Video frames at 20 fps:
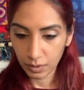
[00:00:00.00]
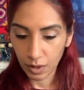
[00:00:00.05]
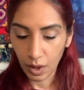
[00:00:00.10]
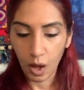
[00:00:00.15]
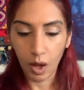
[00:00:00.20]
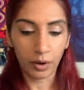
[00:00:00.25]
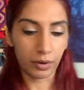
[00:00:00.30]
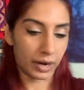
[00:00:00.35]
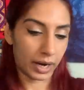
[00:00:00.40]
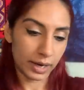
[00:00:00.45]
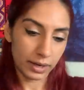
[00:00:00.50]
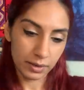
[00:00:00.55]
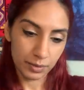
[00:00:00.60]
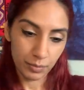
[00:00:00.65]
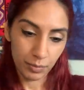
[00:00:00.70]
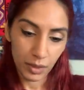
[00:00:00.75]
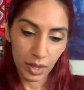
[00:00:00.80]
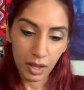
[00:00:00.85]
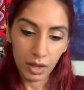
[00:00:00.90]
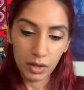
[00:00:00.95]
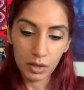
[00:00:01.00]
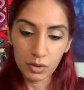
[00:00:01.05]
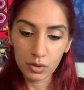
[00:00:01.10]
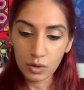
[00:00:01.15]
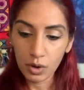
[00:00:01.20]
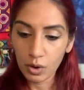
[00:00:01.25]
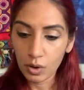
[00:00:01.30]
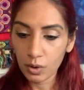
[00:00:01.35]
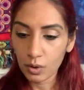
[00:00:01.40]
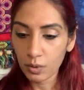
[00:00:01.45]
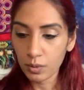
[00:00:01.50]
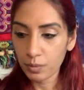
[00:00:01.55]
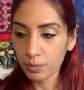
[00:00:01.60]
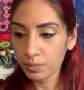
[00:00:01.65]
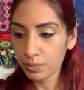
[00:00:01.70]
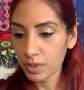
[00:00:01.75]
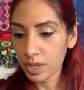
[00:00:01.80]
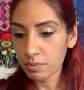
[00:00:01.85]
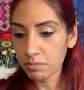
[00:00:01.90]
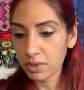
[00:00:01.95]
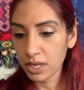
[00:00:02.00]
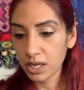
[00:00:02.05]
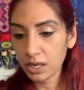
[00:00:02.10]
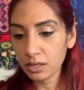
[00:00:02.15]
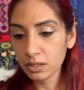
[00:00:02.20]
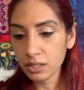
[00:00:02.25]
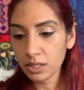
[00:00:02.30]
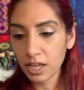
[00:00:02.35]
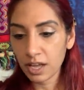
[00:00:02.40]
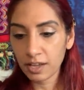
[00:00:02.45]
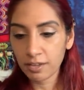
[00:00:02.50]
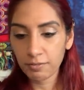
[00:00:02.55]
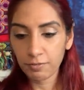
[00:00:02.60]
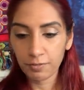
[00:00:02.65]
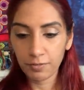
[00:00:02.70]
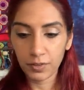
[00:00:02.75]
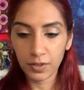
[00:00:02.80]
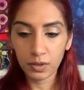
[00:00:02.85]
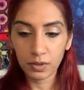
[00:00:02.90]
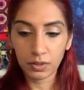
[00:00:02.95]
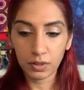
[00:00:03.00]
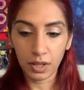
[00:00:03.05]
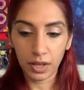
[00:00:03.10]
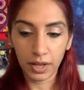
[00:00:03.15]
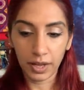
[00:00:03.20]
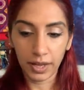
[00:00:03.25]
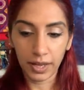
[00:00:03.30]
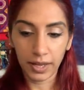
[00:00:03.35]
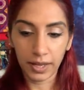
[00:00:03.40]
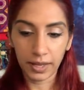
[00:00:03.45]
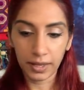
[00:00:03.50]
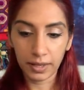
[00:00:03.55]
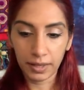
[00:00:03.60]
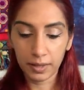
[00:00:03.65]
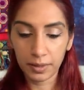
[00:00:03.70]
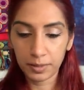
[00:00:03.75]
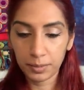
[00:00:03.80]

All right. So immediately I feel like